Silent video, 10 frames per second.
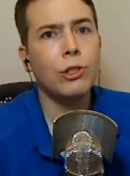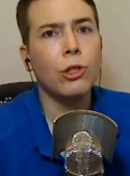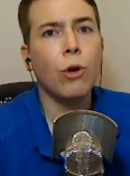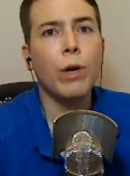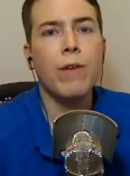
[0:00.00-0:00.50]
And
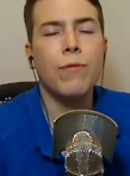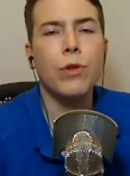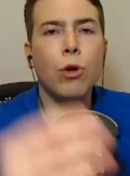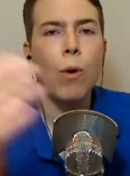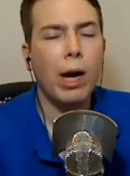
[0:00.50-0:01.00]
so if
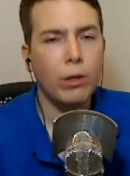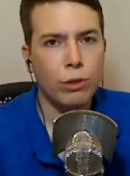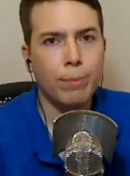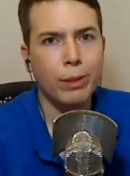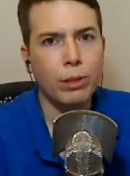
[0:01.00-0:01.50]
you go out and
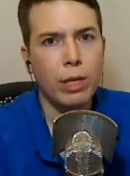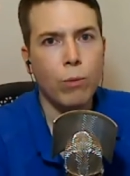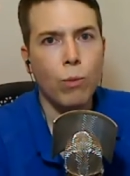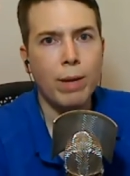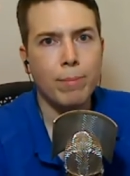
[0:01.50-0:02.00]
you build
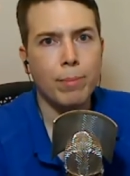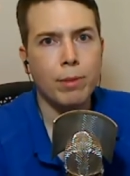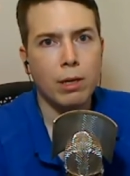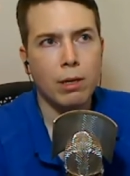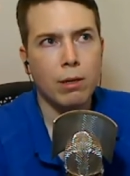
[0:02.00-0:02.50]
that
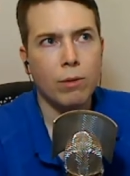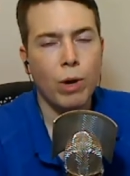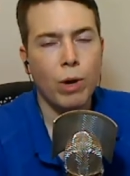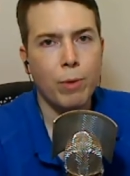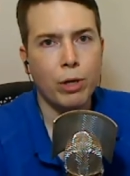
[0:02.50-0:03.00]

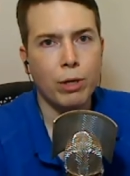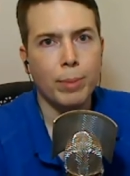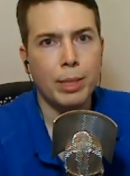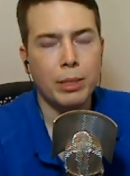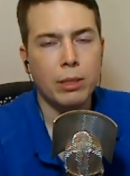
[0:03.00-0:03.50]
white market
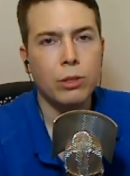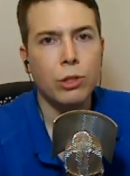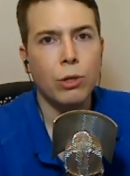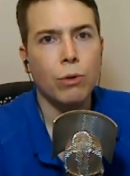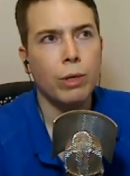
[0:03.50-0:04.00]
business,
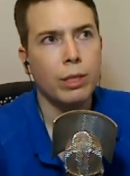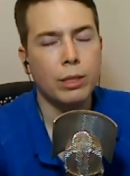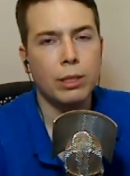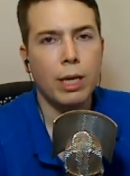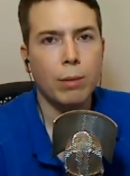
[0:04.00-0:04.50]
in the
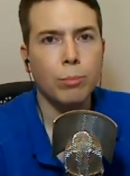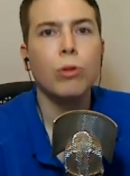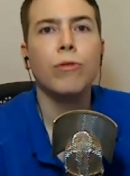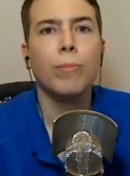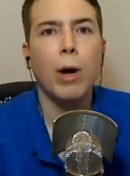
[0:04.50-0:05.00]

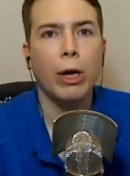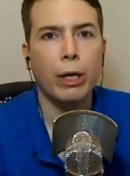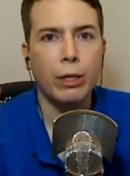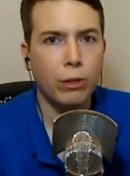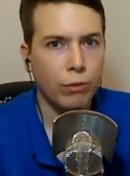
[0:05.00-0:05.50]
state-approved
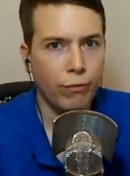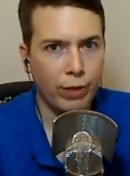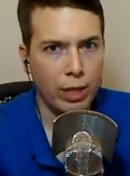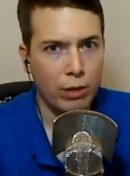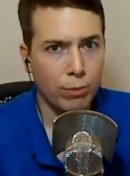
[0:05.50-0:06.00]
market, and you
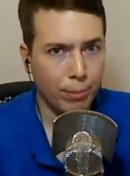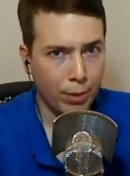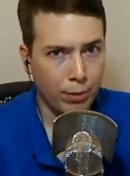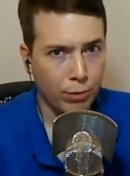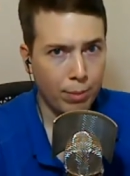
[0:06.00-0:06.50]
fill out
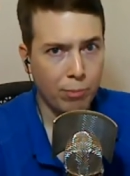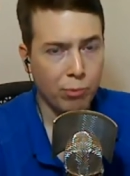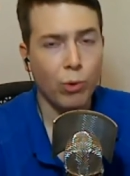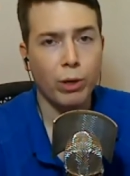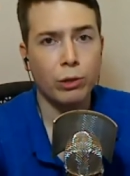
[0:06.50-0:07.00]
your
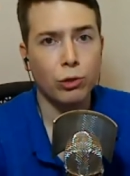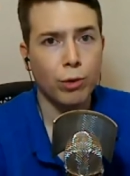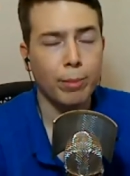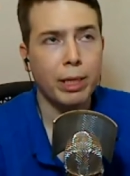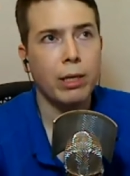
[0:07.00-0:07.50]
paperwork and
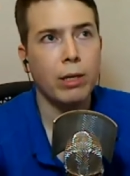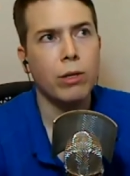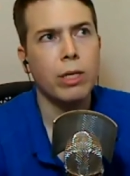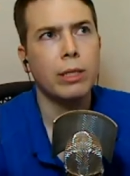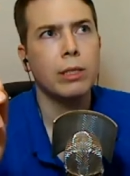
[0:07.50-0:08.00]
triplicate and all
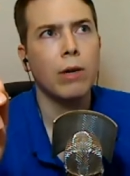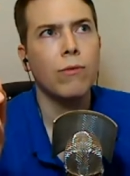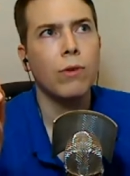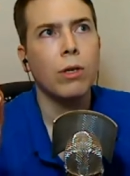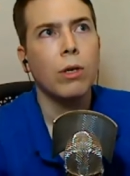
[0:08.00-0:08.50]
that stuff,
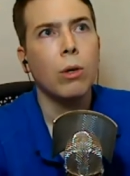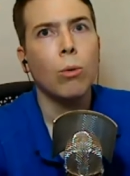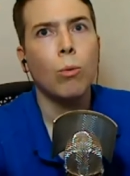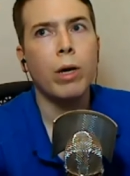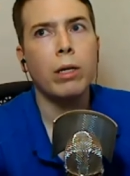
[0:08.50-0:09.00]

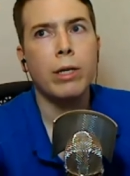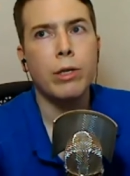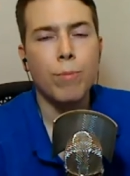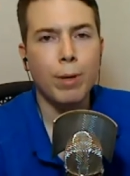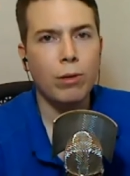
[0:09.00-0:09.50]
well,
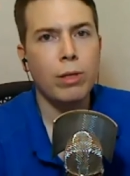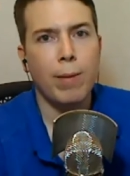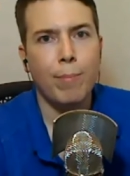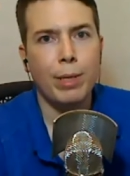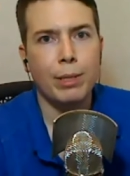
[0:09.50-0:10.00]
and you build
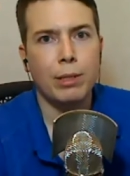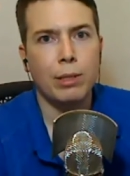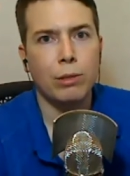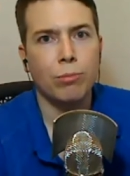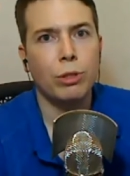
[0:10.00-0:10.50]
that
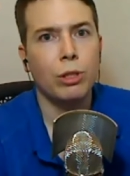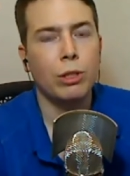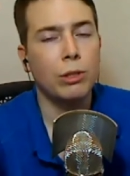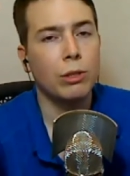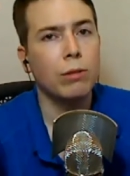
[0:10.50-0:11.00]
business, which
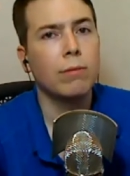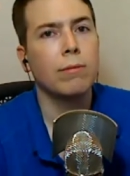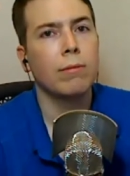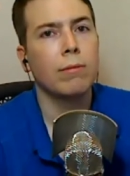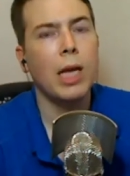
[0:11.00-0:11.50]
is
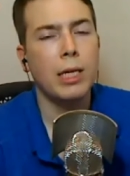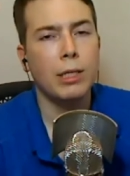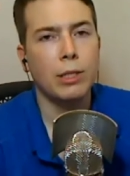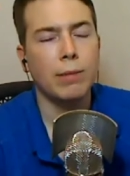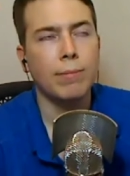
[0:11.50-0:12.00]
not
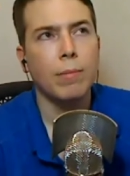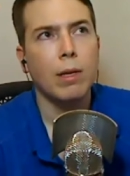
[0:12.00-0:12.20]
easy,